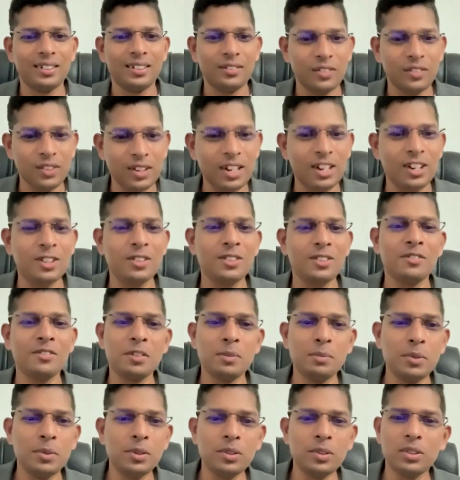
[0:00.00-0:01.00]
VR or
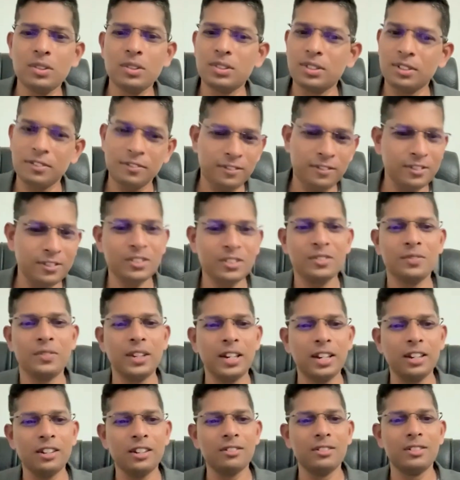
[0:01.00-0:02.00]
VBOs, of course.
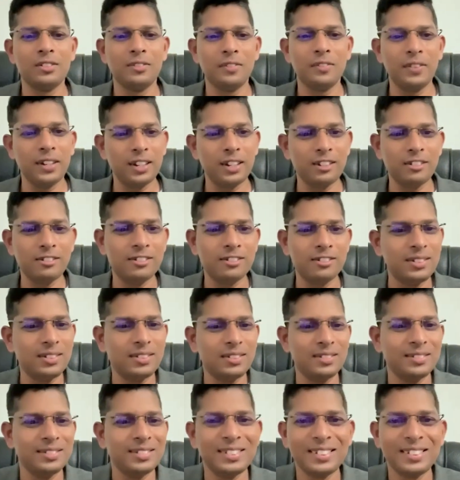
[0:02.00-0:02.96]
Very good, very good.